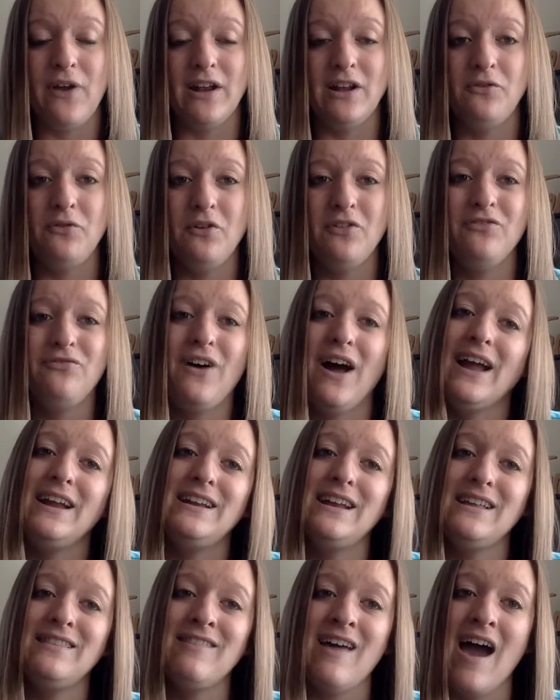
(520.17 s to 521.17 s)
And if you're
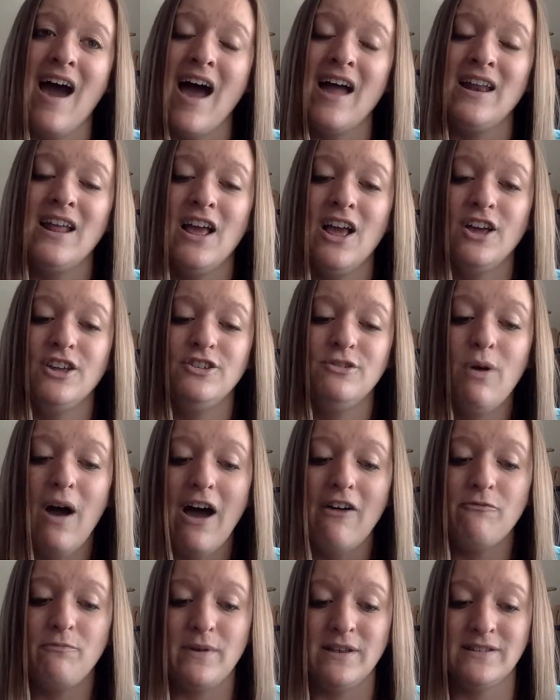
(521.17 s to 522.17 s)
finding that you
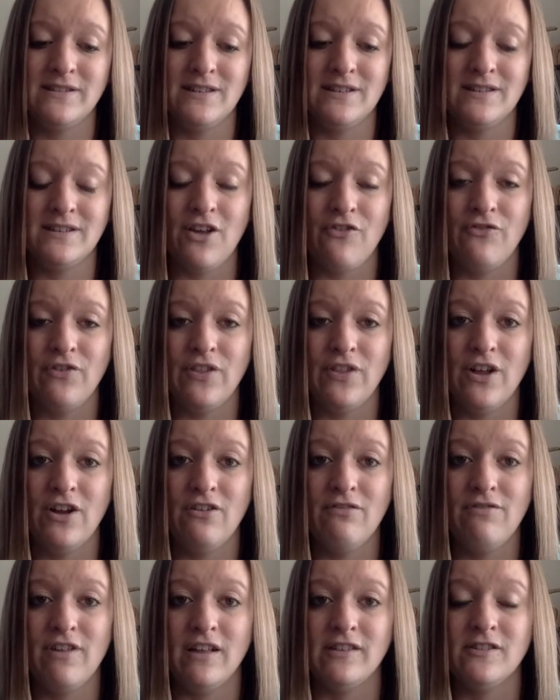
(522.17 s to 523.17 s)
have business stuff in
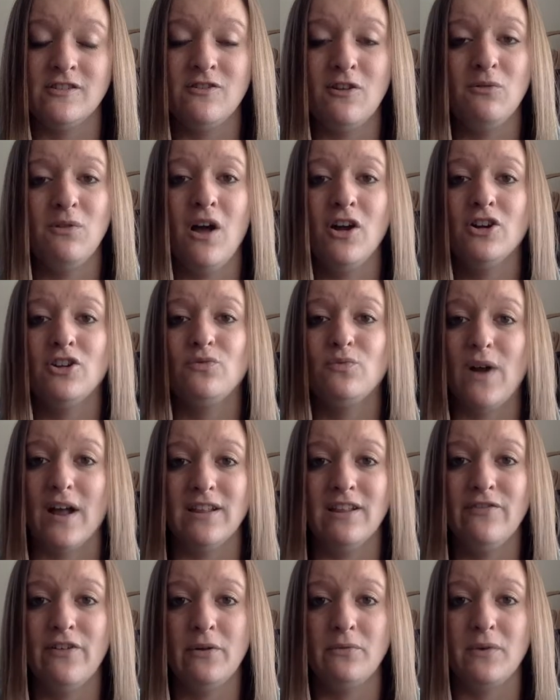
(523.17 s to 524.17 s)
there that's no longer
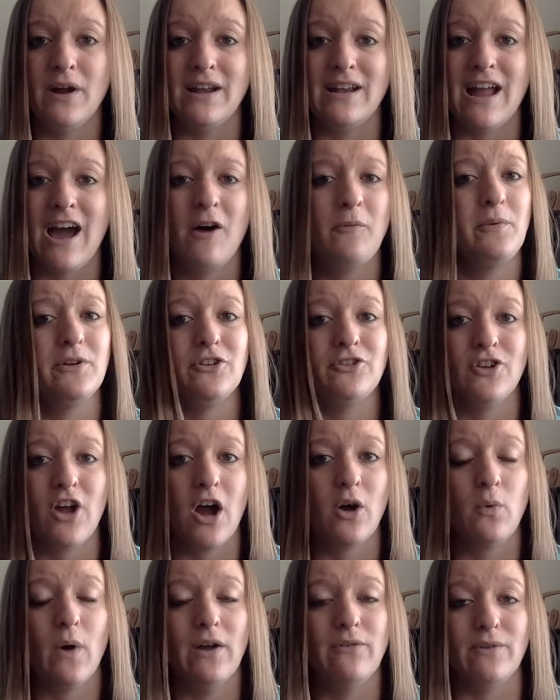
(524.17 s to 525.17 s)
relevant right now, but you're
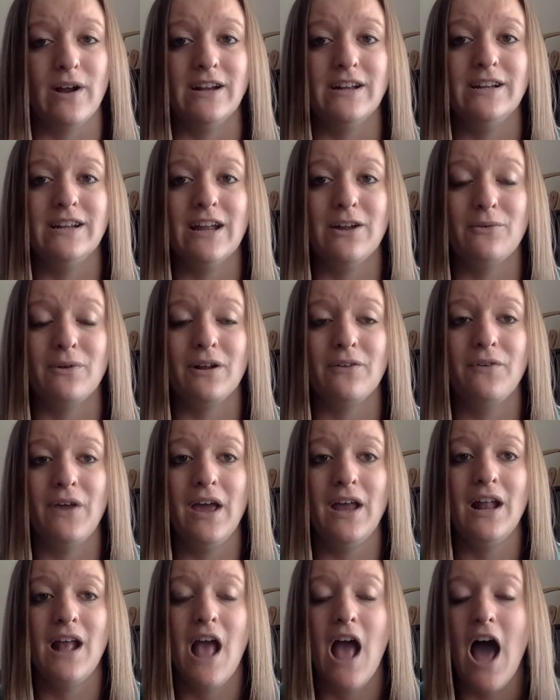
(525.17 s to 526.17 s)
not quite ready to get rid of
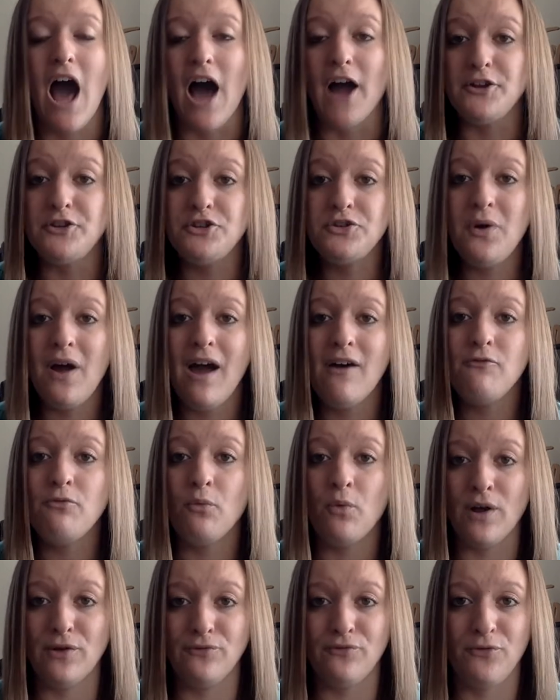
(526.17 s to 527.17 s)
it, I do have
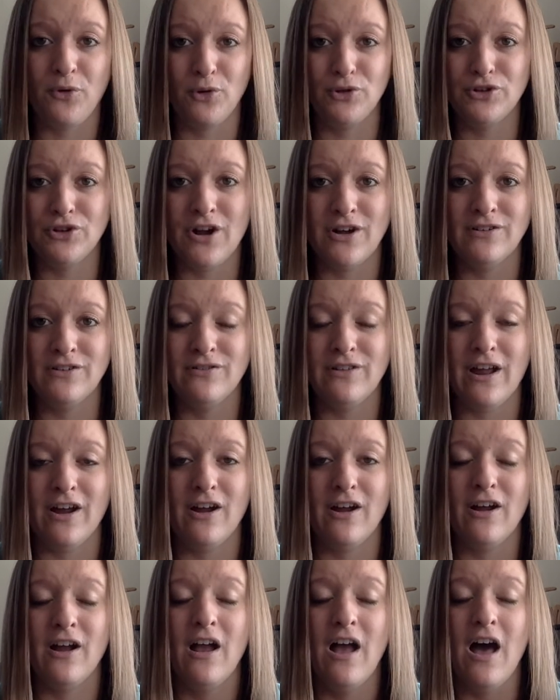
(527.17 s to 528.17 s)
one folder under
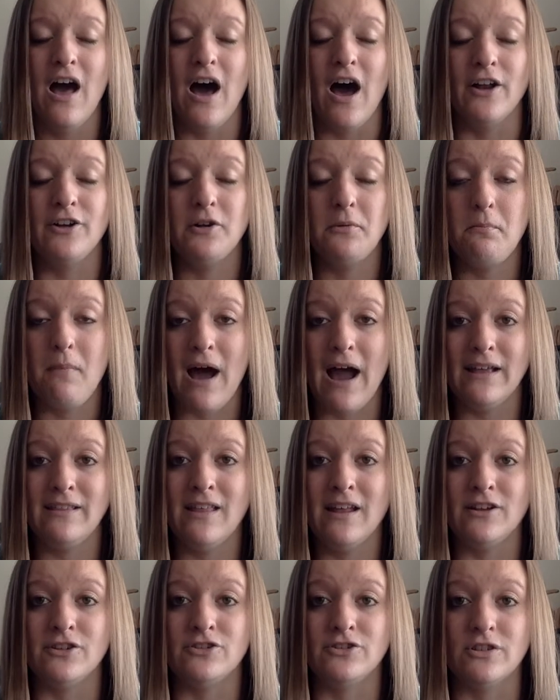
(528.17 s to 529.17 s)
there, under mine,
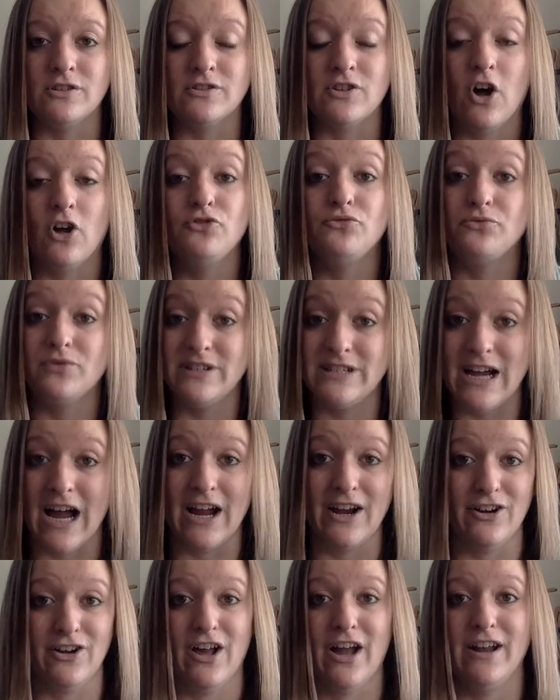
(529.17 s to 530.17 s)
that is just called
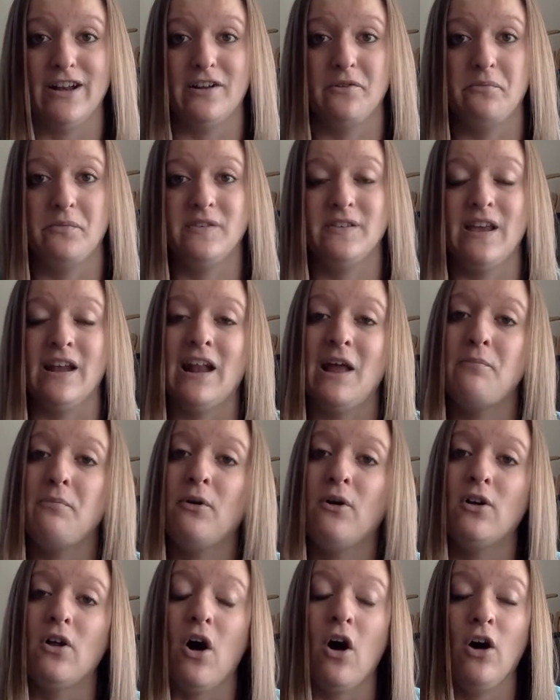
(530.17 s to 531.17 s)
retired items. And I
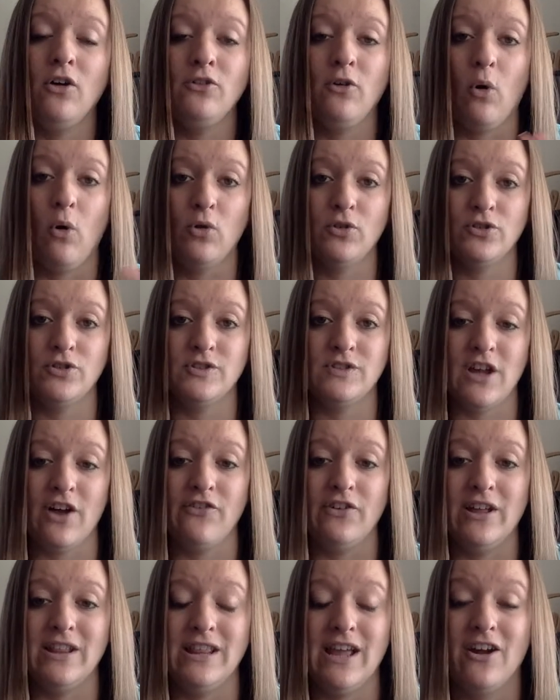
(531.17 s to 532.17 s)
put all the older stuff
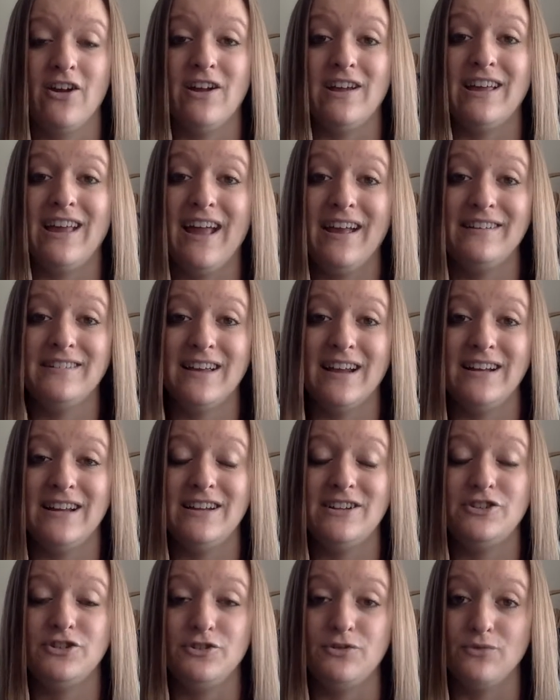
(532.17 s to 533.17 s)
in there in case I
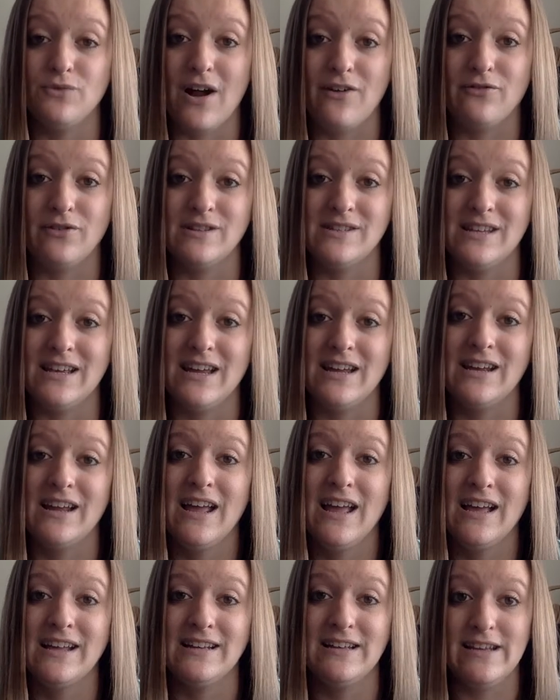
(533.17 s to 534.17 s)
need to reference it
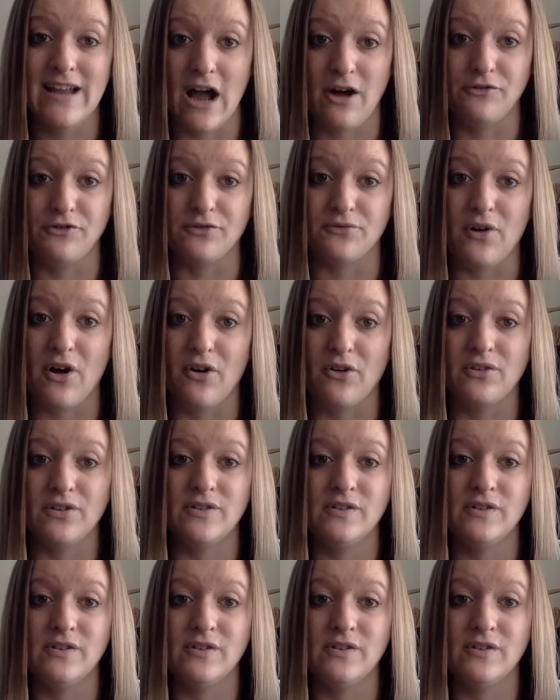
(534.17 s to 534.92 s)
down the road.